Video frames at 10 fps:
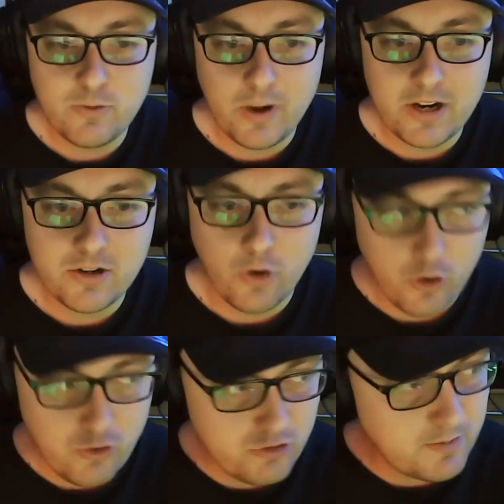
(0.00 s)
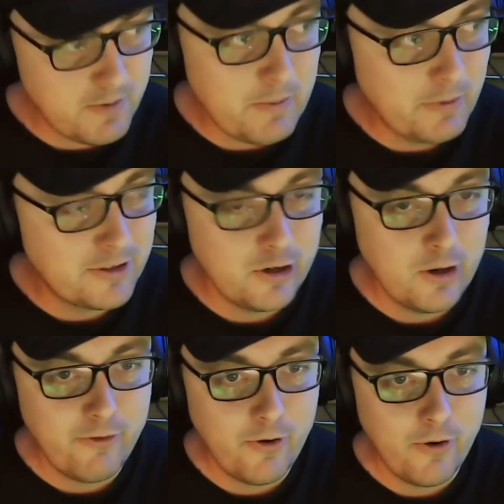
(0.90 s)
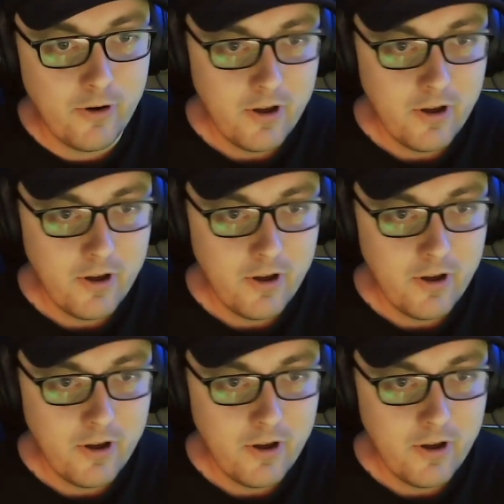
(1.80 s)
which hundreds of people turn up for.